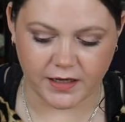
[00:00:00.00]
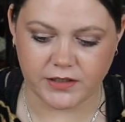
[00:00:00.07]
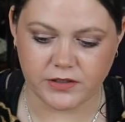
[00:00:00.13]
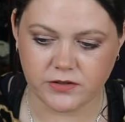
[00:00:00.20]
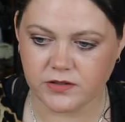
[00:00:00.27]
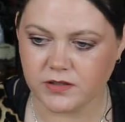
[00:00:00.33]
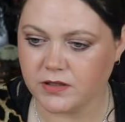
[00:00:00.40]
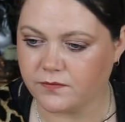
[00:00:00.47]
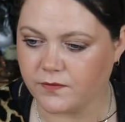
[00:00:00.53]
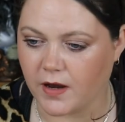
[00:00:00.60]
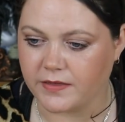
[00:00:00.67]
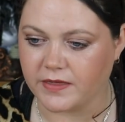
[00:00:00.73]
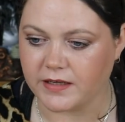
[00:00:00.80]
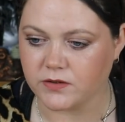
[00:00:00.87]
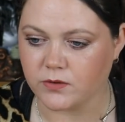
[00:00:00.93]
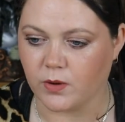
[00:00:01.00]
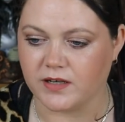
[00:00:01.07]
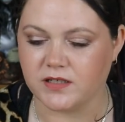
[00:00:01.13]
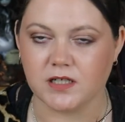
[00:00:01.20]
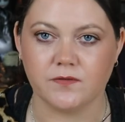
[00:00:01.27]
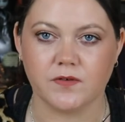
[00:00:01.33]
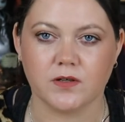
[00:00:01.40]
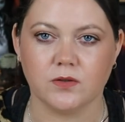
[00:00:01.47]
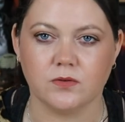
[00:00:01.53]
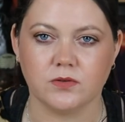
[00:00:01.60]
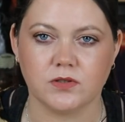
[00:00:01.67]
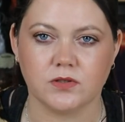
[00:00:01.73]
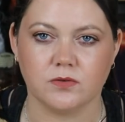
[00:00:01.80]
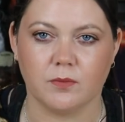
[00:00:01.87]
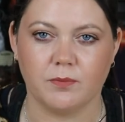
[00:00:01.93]
I usually find these quite
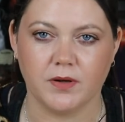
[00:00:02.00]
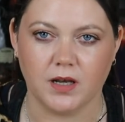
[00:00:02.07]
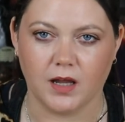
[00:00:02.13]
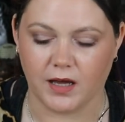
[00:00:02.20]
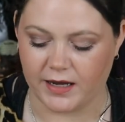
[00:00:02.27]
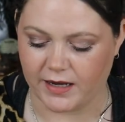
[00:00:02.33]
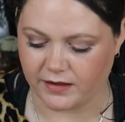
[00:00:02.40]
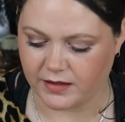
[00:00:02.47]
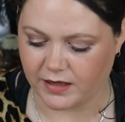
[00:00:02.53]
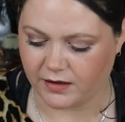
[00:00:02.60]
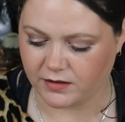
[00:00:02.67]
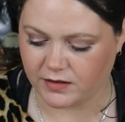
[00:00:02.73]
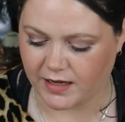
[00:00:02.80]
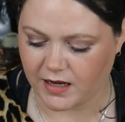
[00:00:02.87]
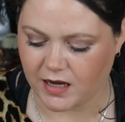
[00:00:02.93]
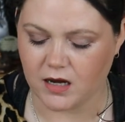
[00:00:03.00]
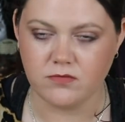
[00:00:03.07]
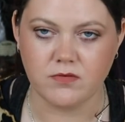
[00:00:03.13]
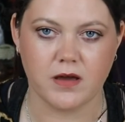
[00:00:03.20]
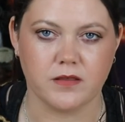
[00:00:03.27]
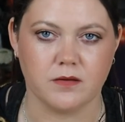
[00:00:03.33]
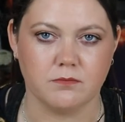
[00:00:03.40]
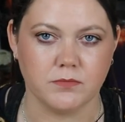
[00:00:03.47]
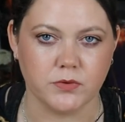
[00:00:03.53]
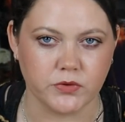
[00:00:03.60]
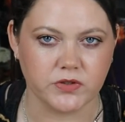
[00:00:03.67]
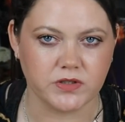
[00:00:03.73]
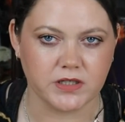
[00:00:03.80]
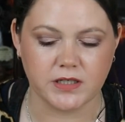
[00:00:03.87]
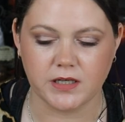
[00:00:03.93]
difficult to apply. They are rather
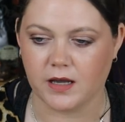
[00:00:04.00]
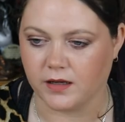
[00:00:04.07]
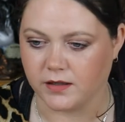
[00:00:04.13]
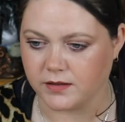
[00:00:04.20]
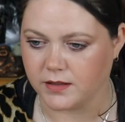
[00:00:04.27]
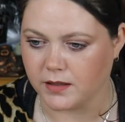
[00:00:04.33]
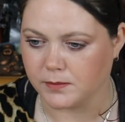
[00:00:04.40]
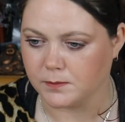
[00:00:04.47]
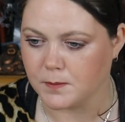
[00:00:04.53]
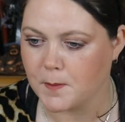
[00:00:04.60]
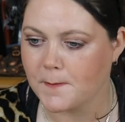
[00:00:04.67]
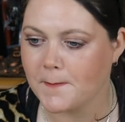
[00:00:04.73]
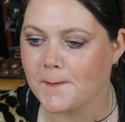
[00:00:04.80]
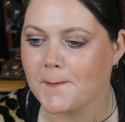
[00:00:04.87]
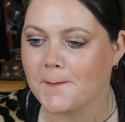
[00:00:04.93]
moussey and I